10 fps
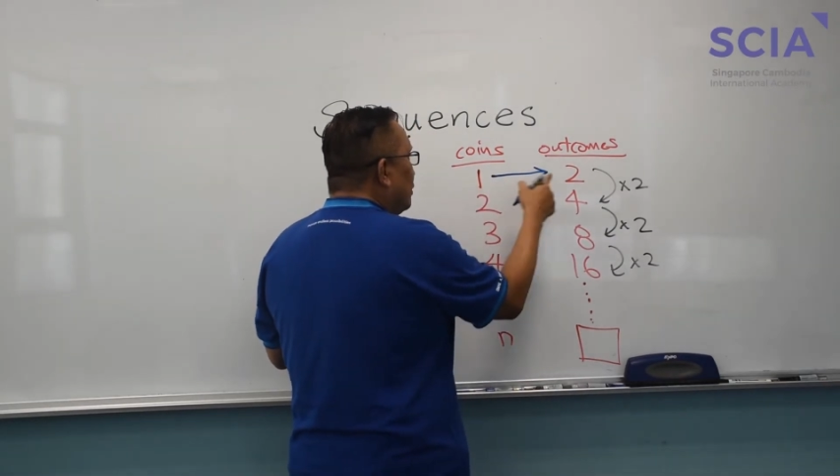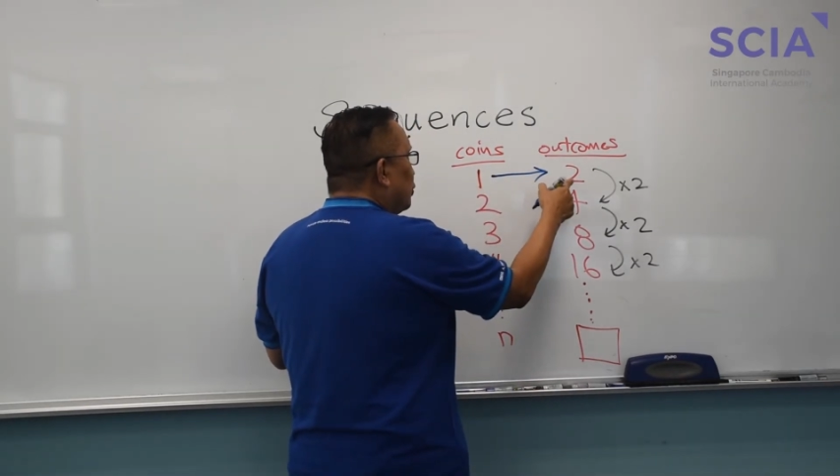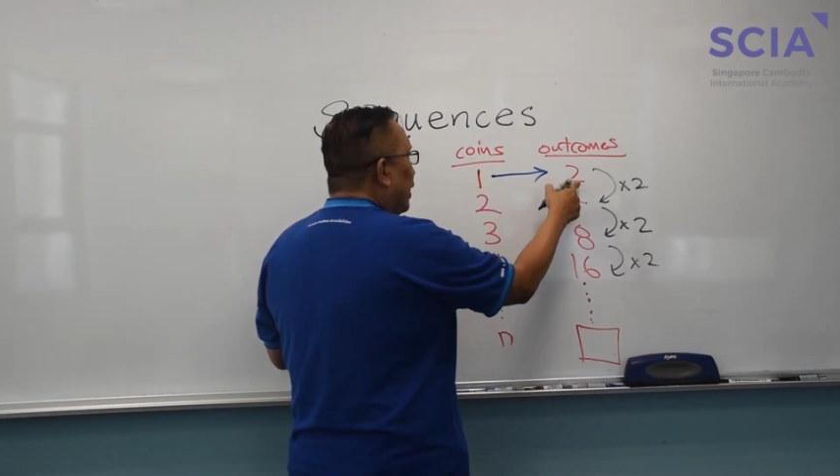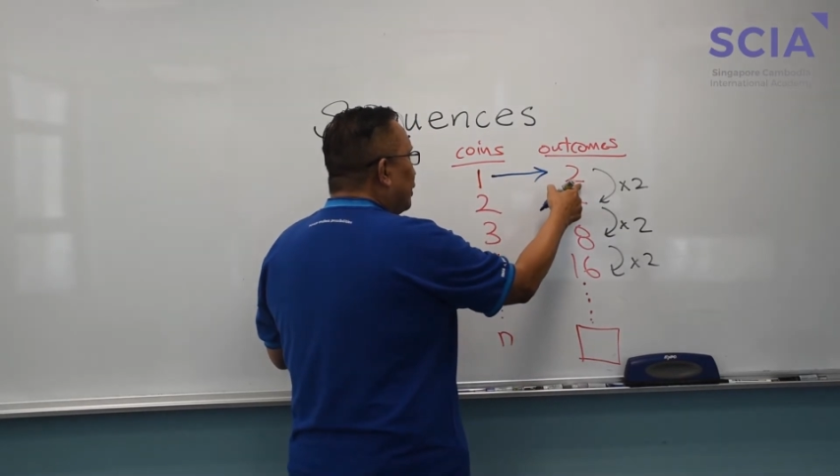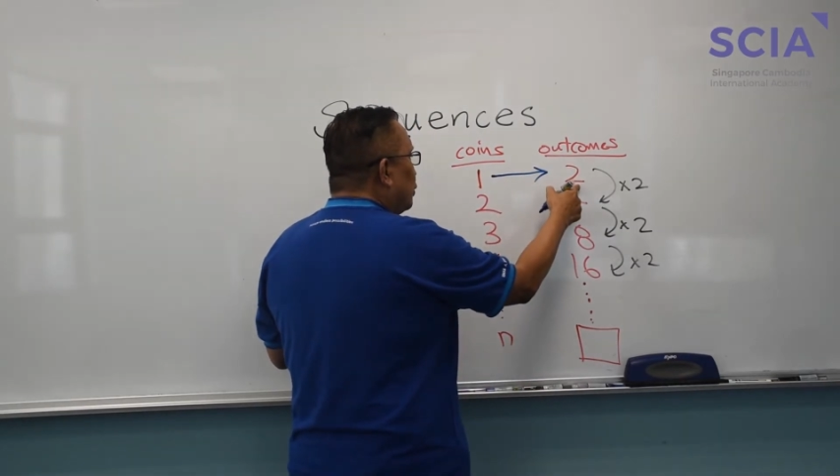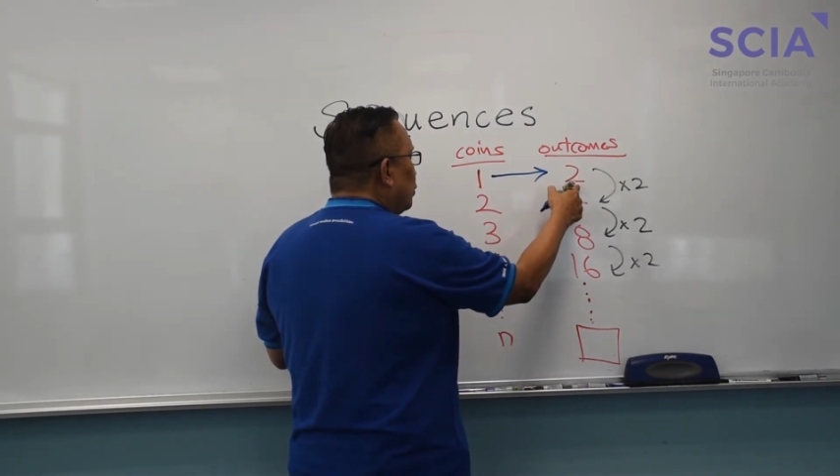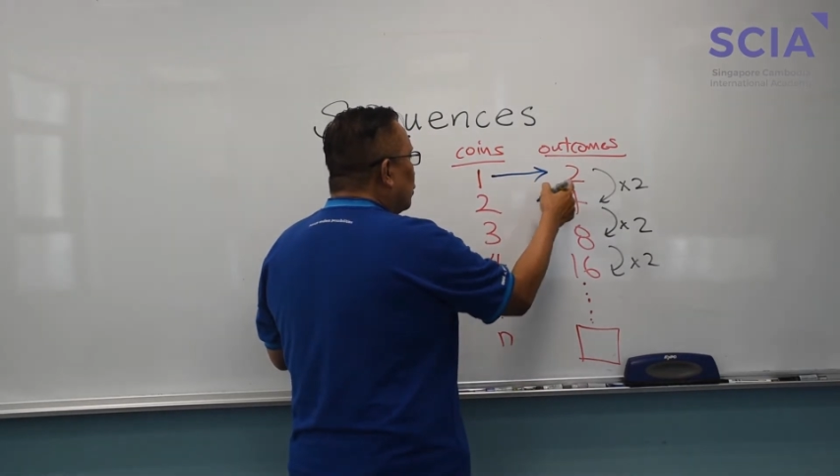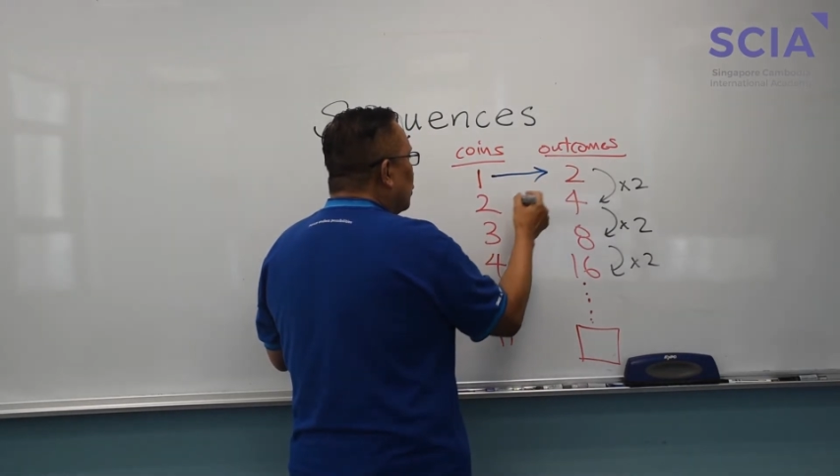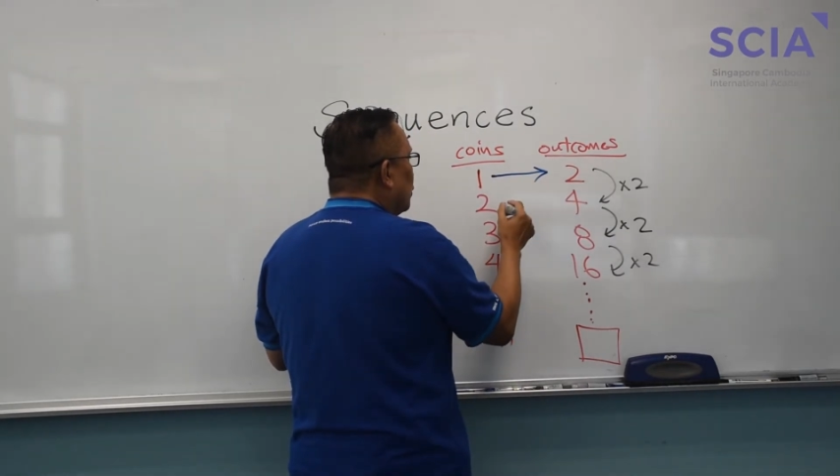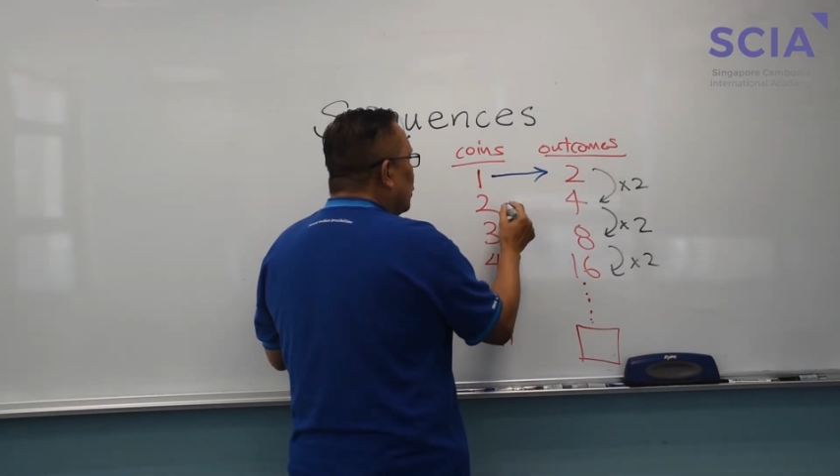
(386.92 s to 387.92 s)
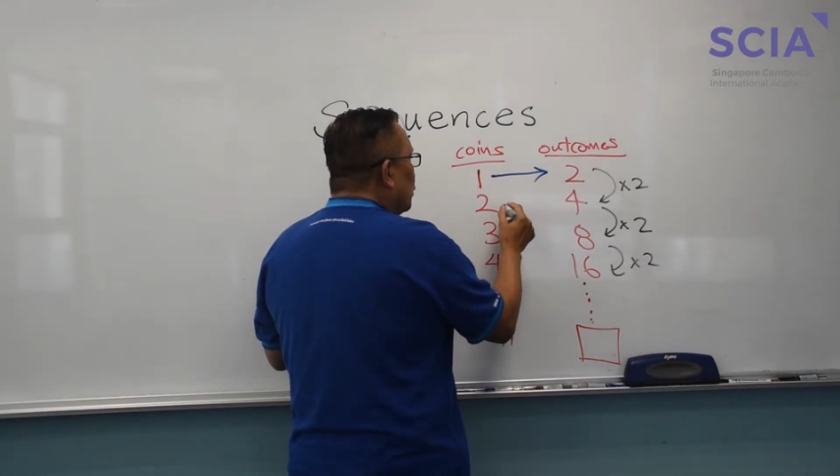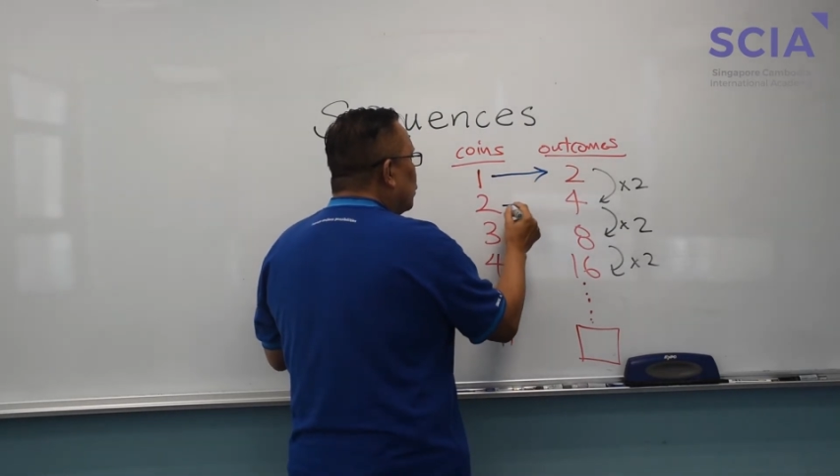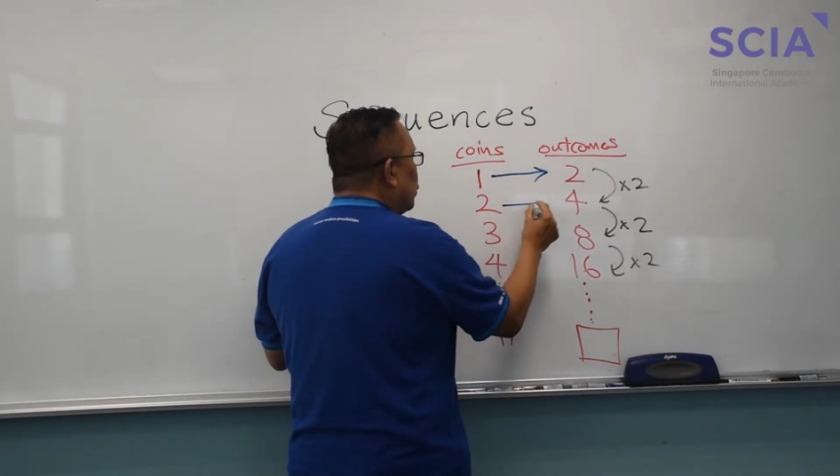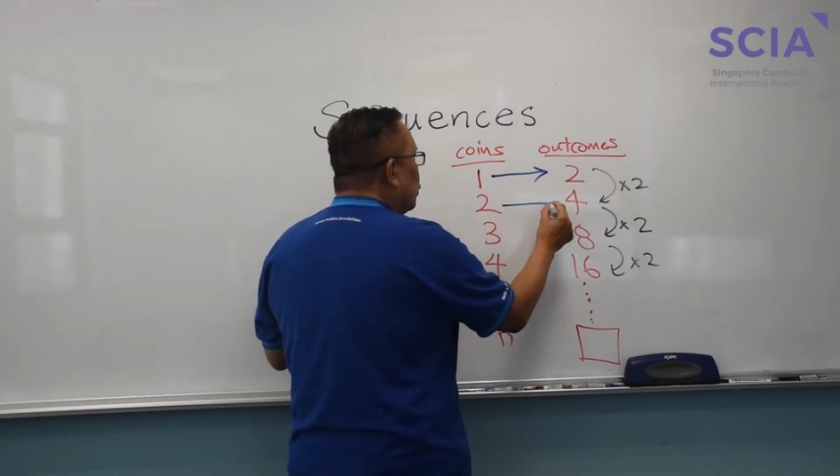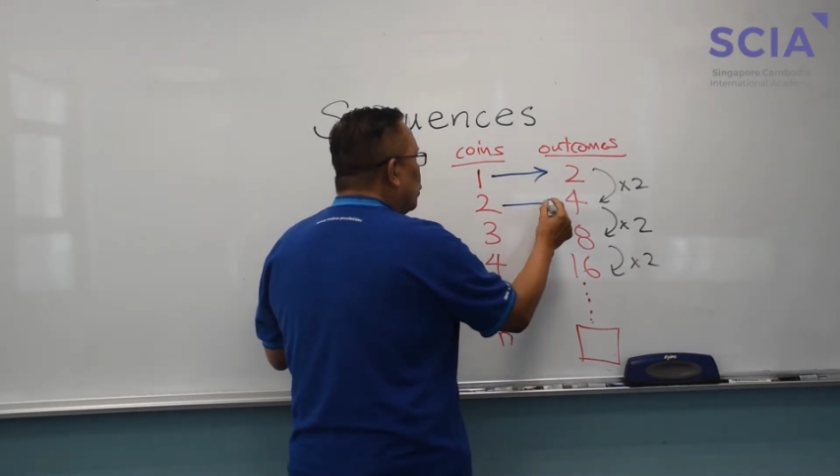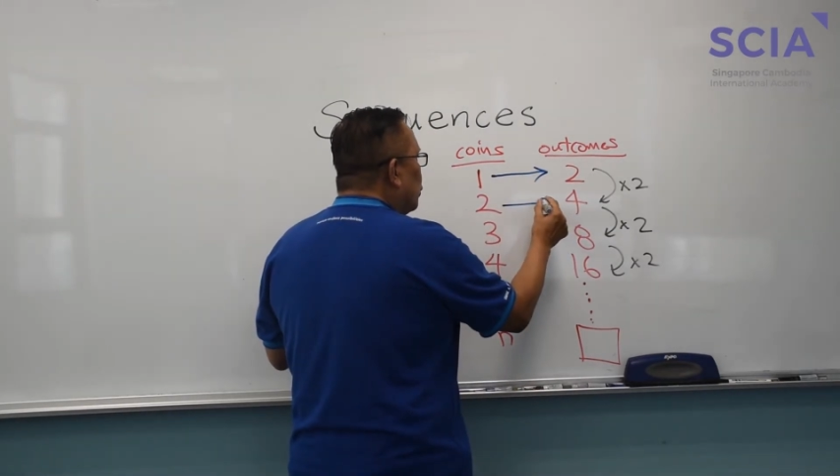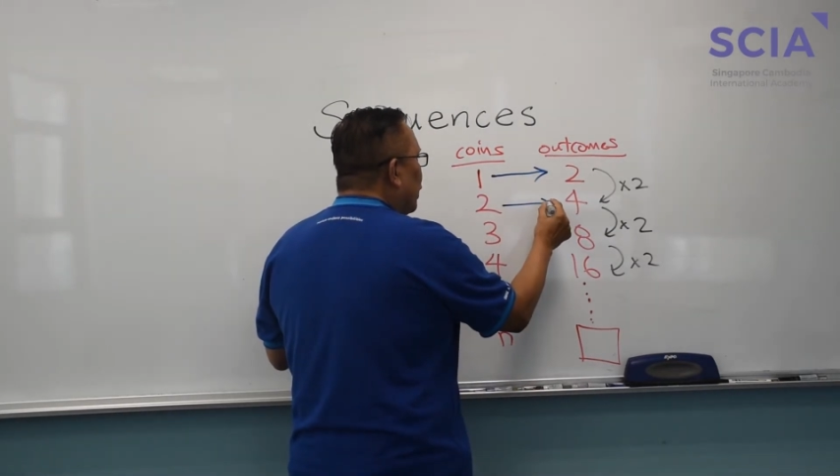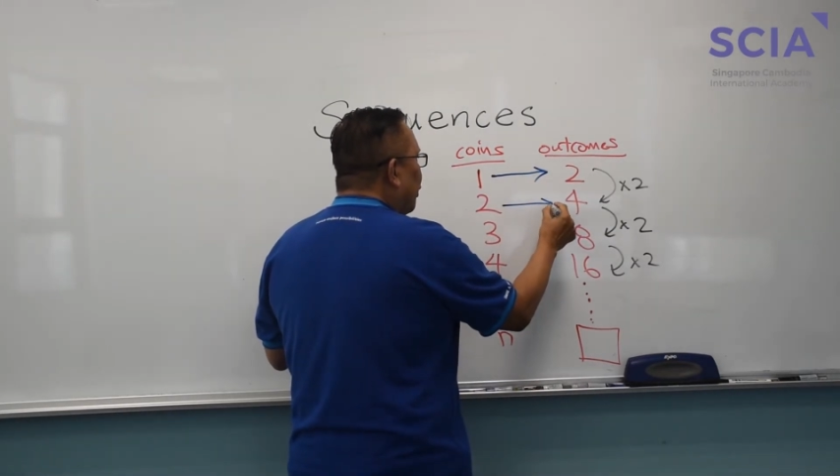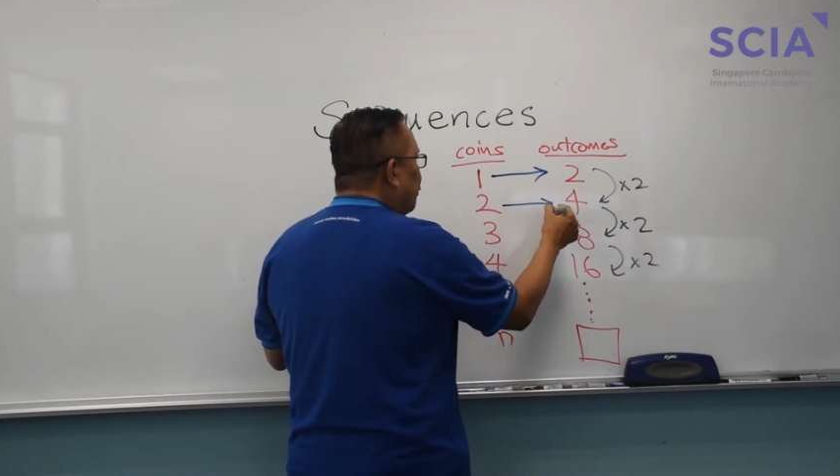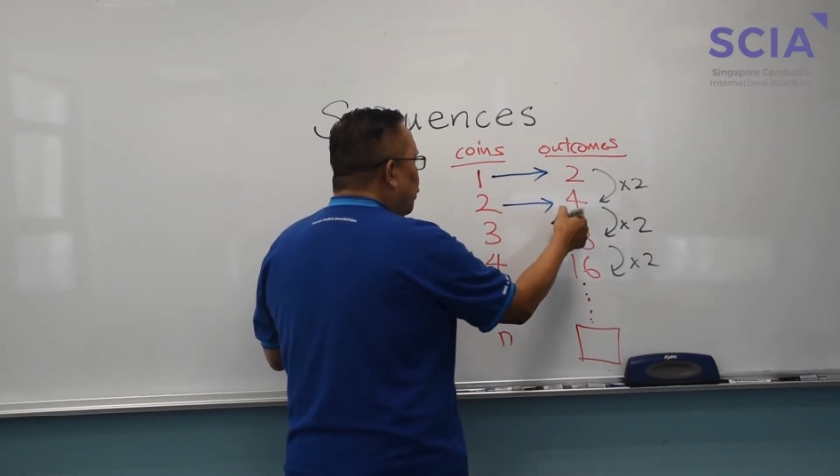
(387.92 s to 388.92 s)
to get 2, 2 to
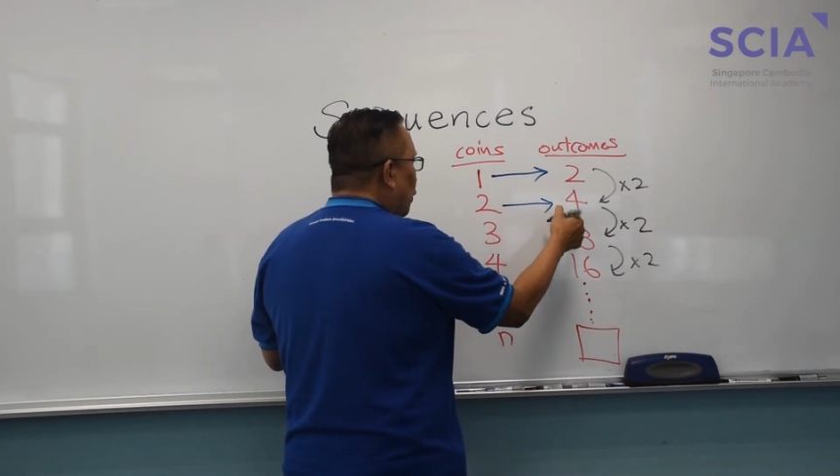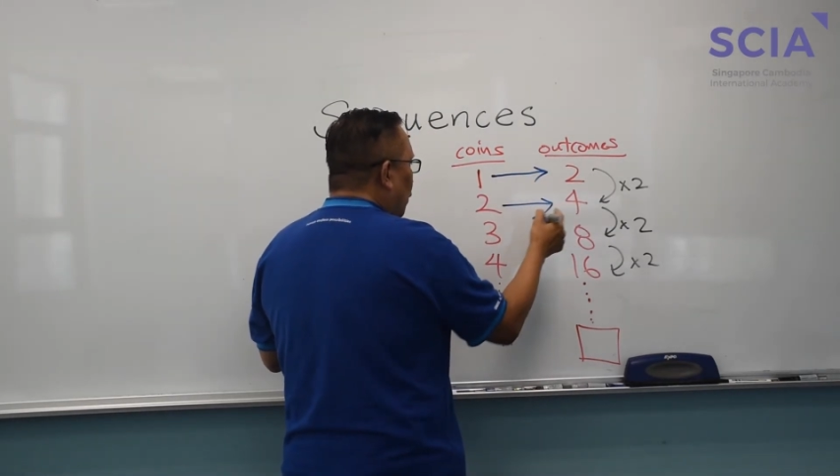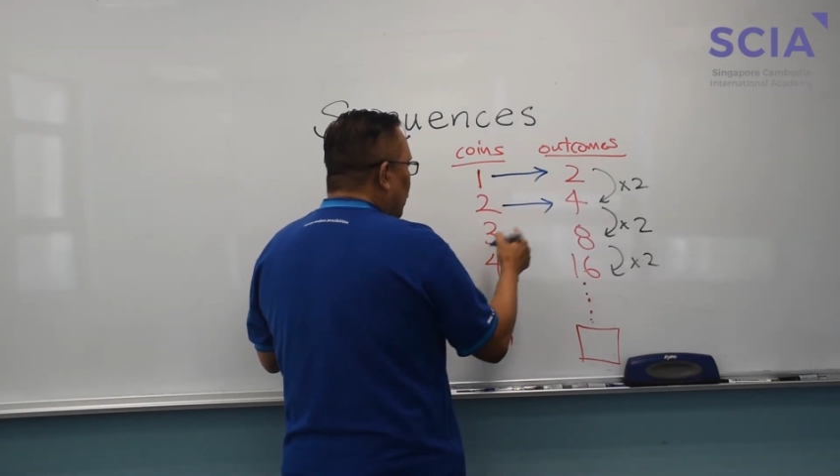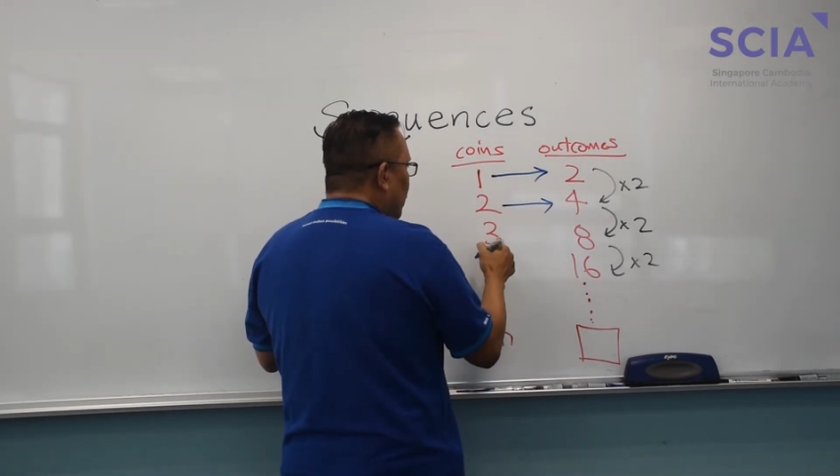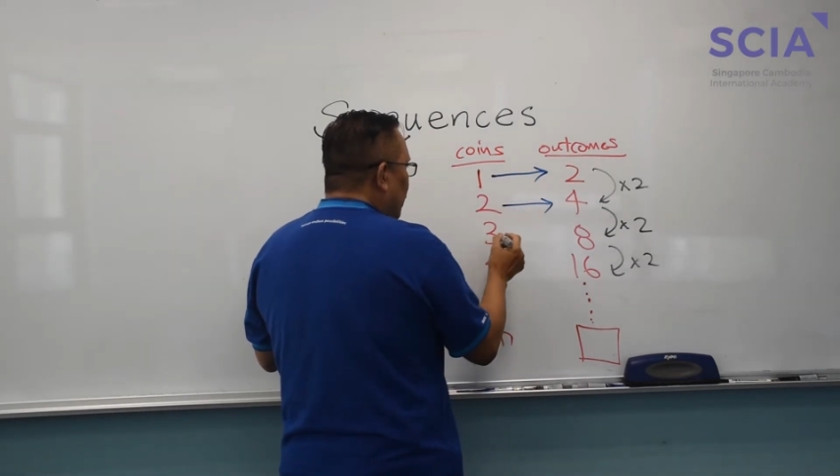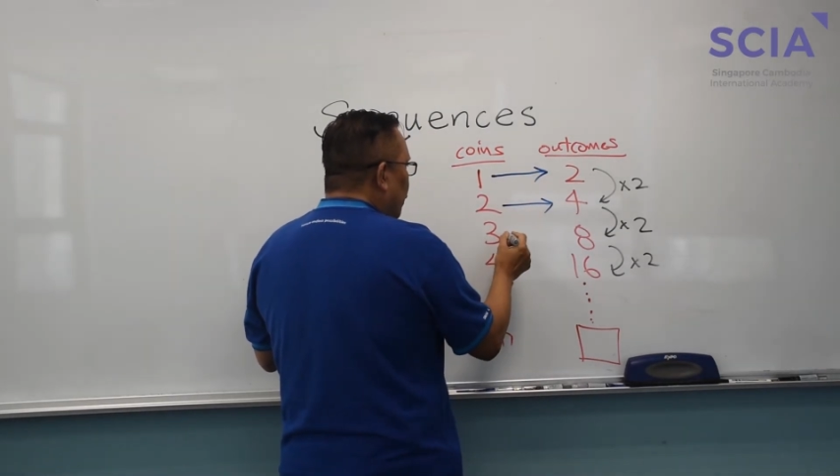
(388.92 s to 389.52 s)
get 4,